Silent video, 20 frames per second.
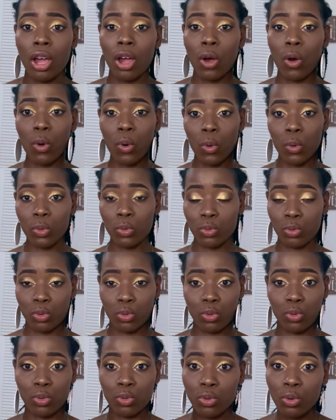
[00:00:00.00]
go
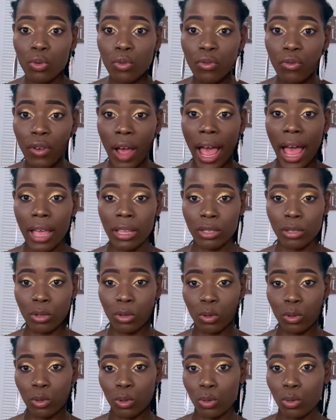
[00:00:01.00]
too fast
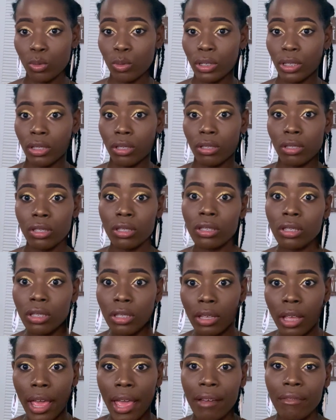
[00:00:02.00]
or doing
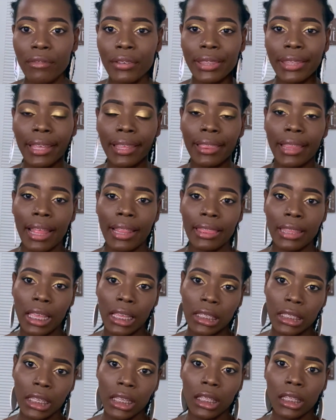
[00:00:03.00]
everything that they
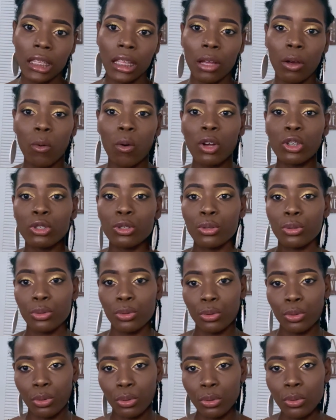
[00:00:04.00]
say they want you to
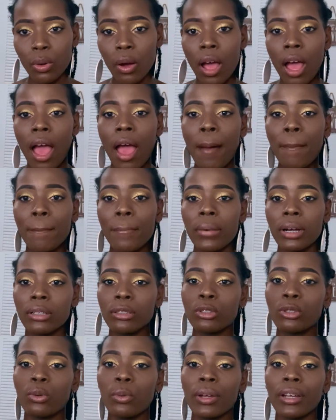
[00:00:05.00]
do, but
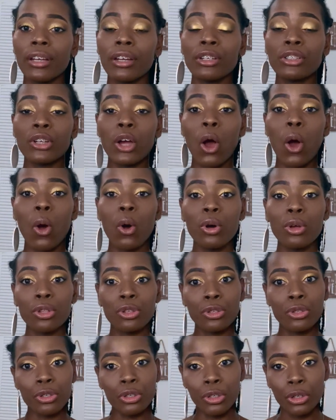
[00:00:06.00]
do it on your own
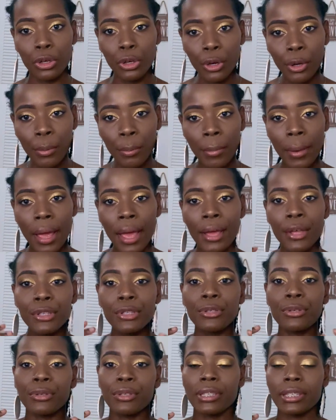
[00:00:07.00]
term
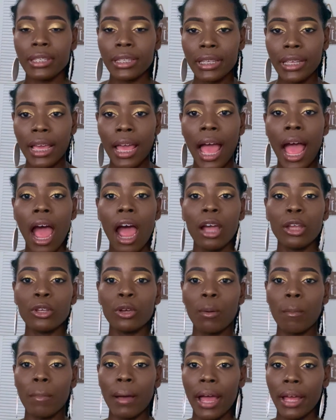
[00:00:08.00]
to see how
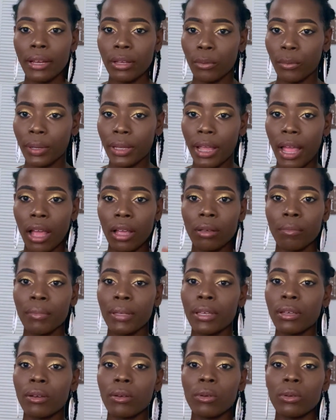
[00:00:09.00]
your body reacts,
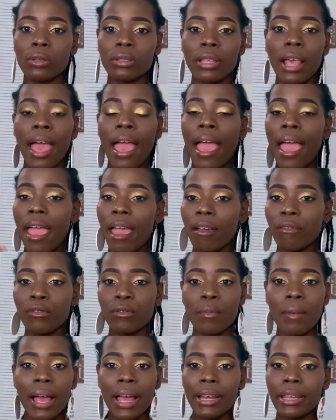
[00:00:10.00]
because
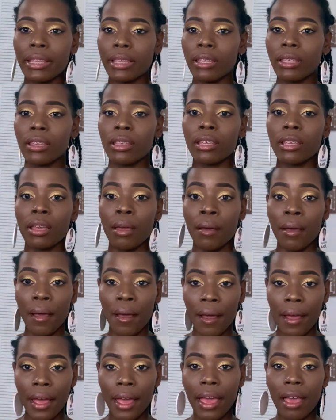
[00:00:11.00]
everybody
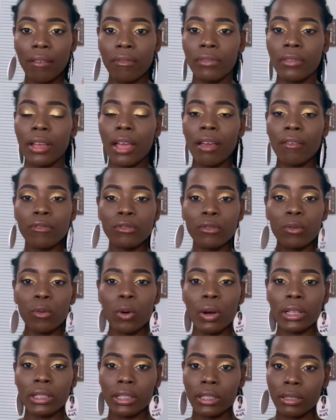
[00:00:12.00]
ev
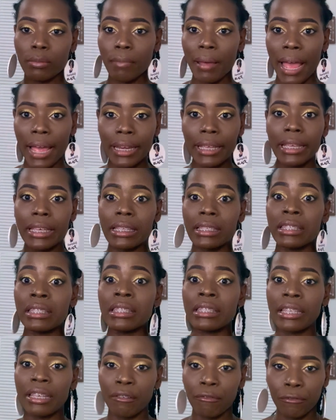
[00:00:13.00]
everyone's body is
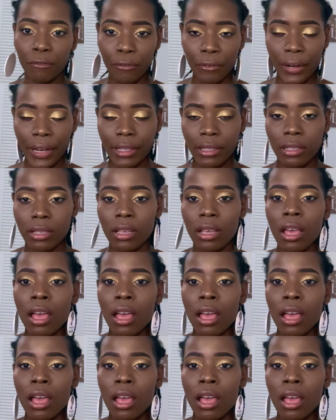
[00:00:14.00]
different.